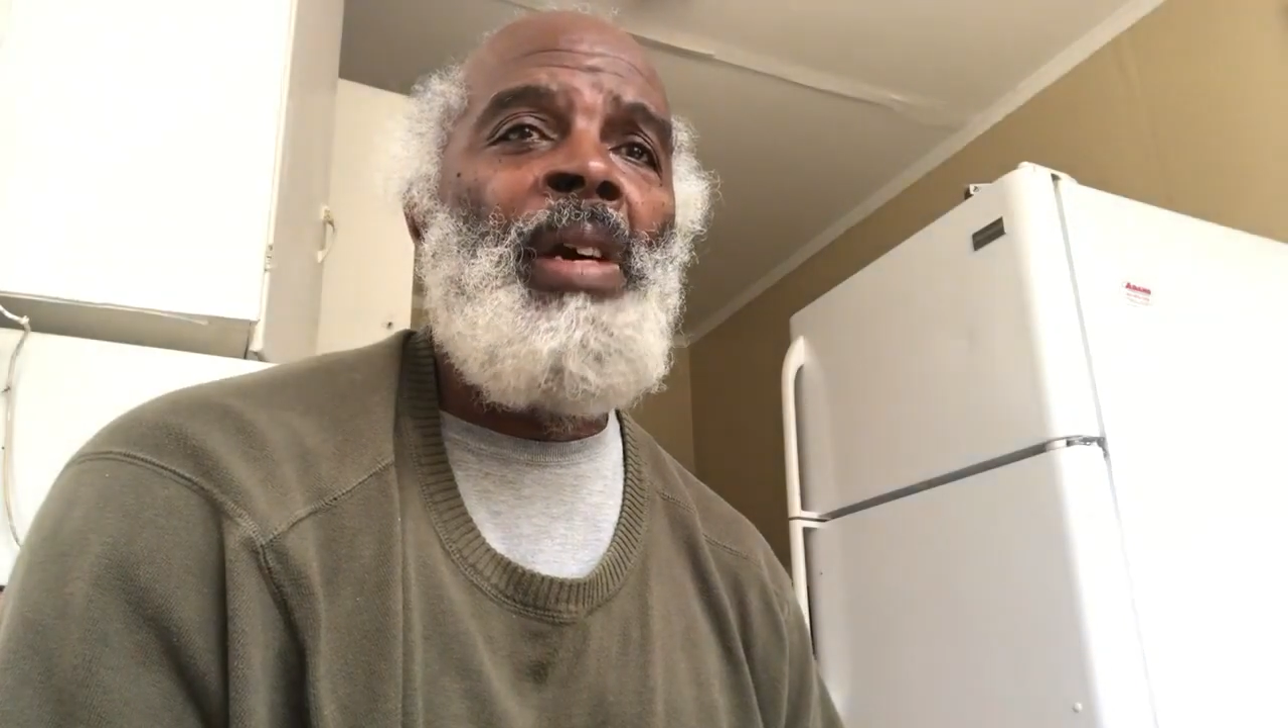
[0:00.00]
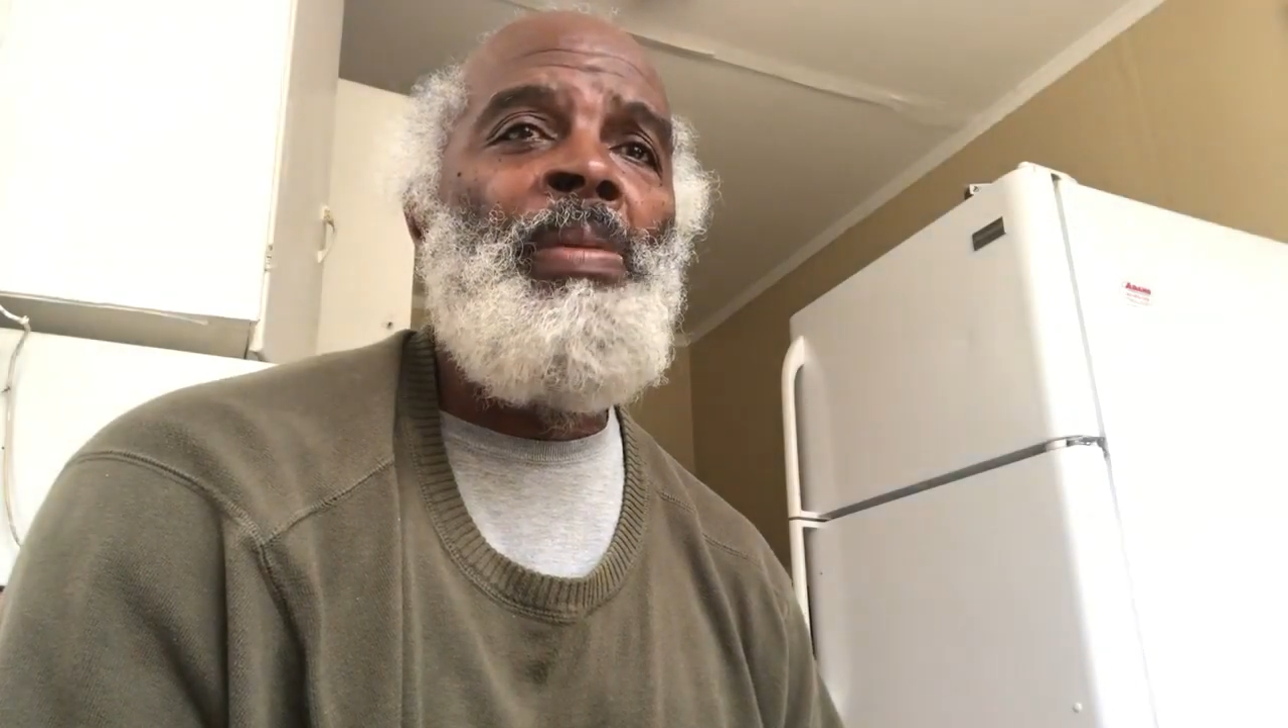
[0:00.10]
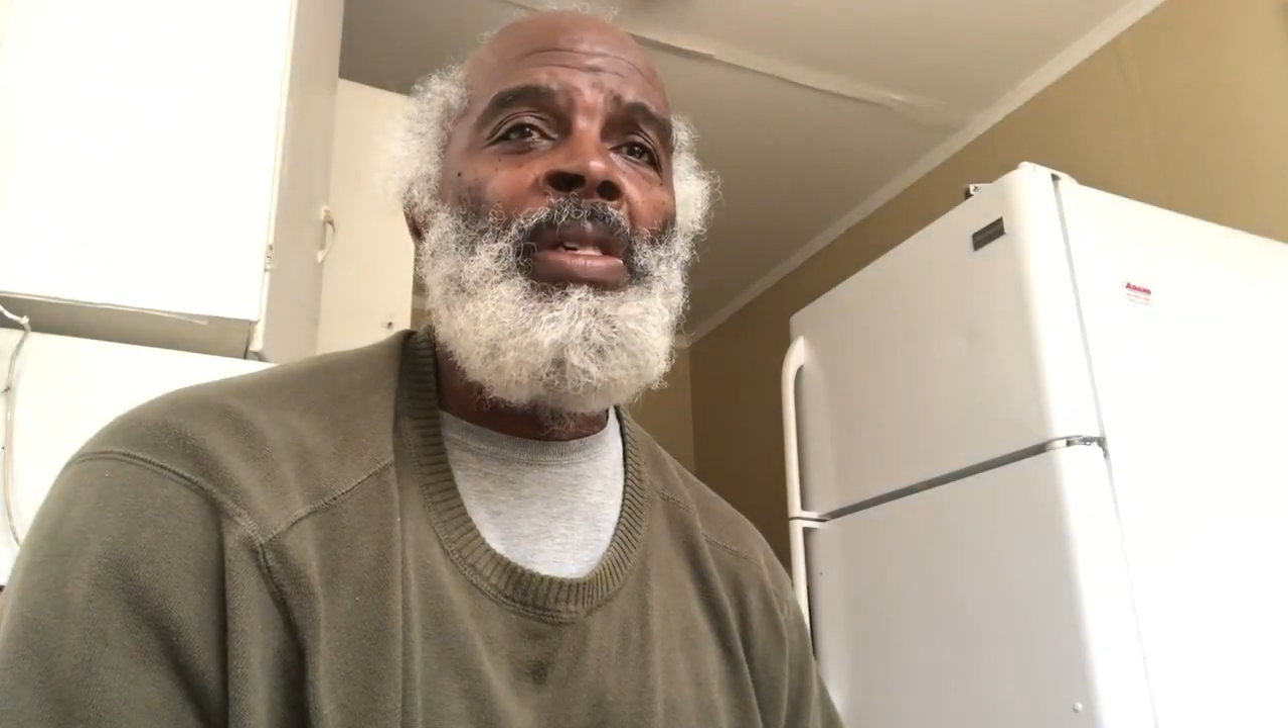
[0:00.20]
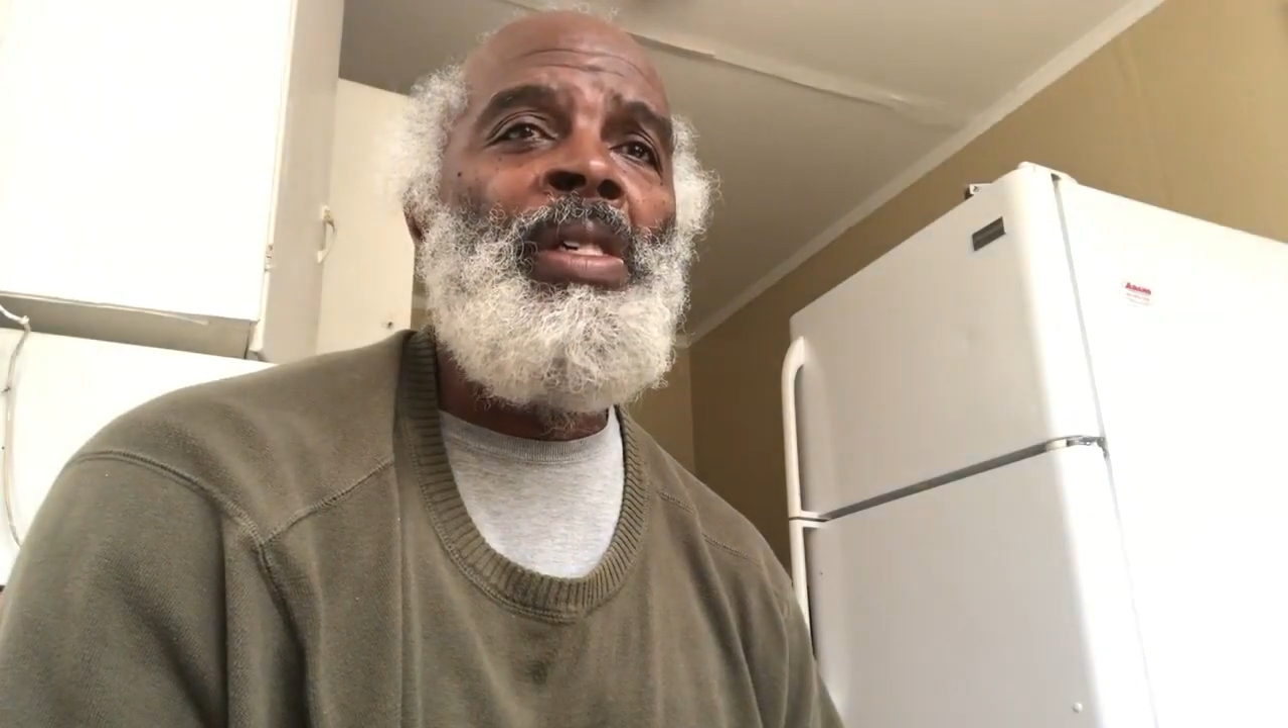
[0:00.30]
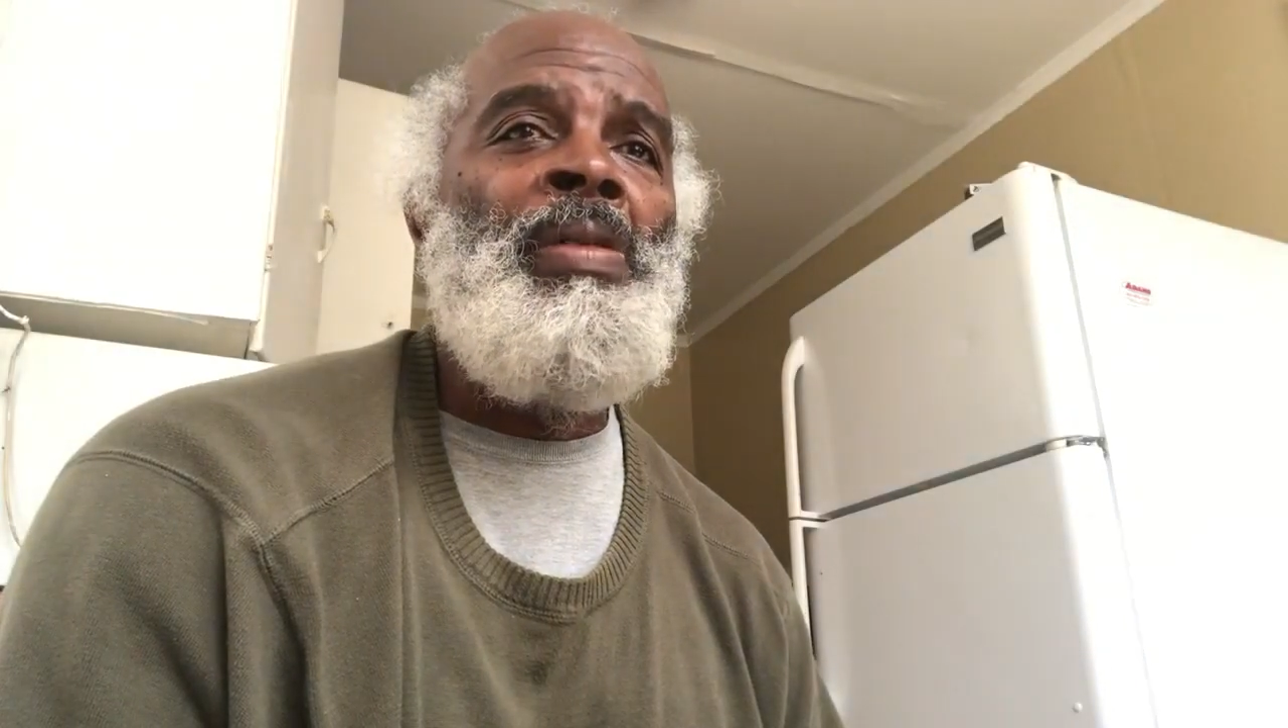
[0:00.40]
I
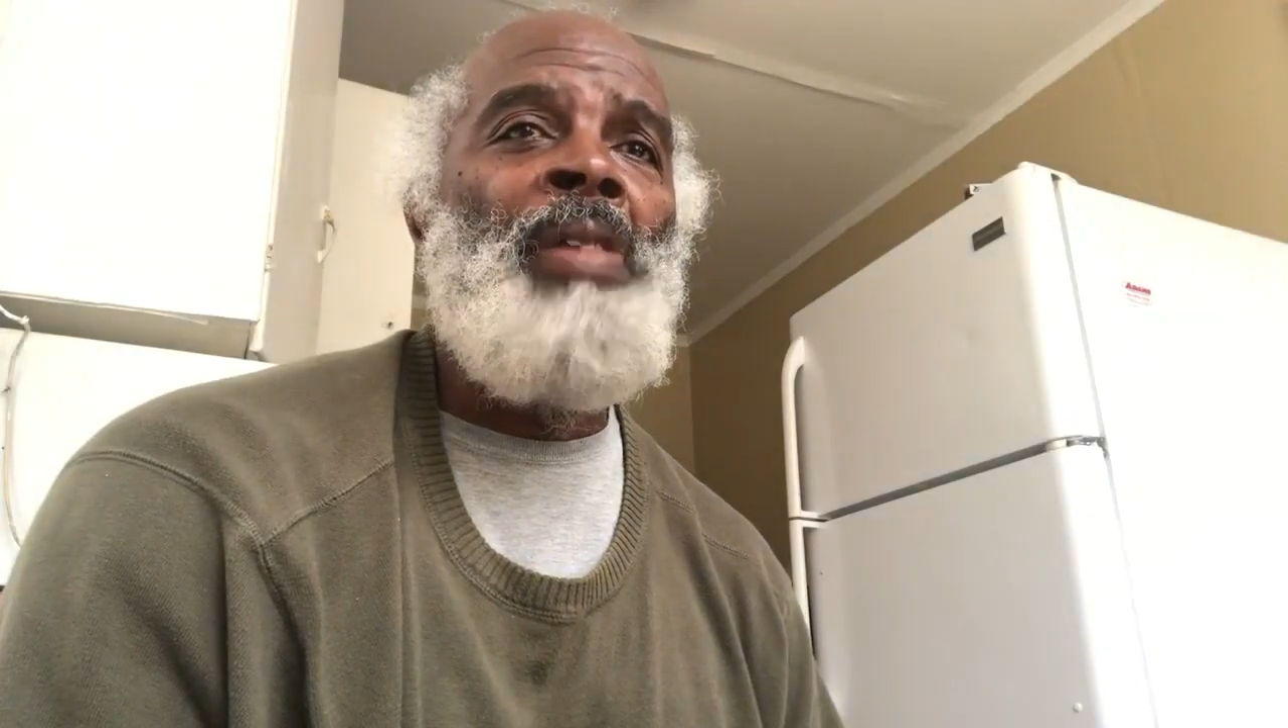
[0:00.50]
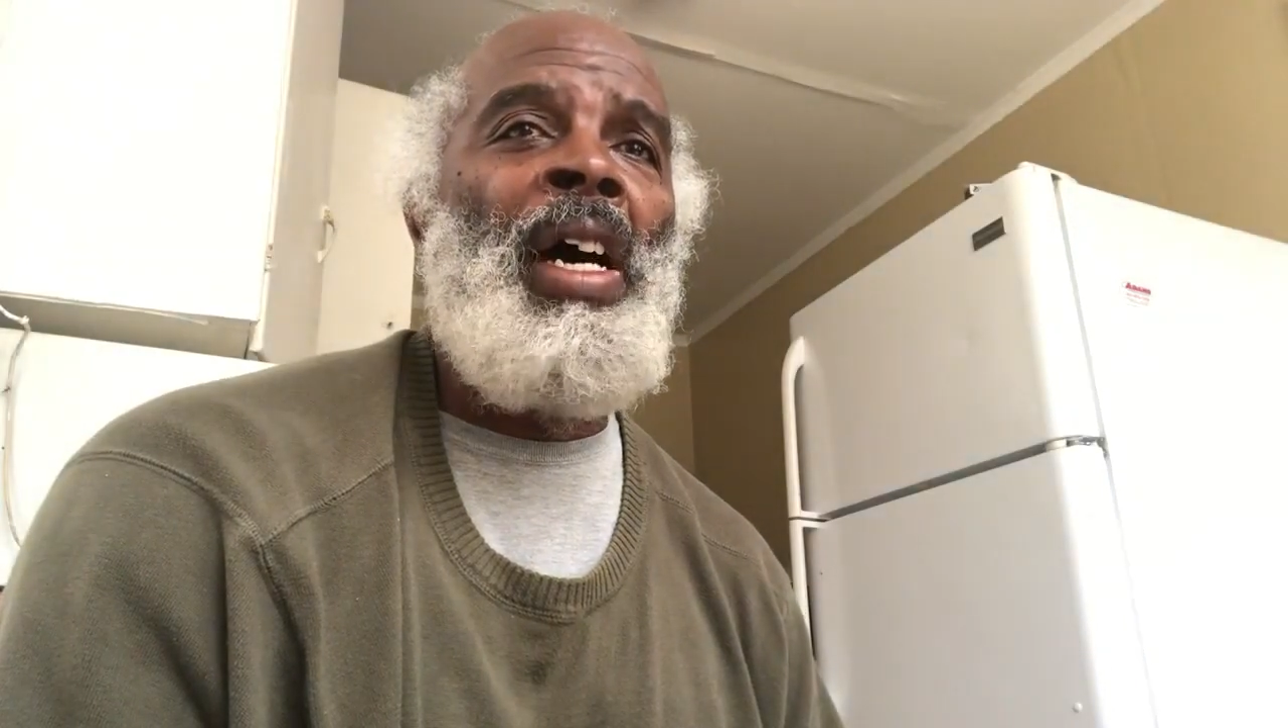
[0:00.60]
believe.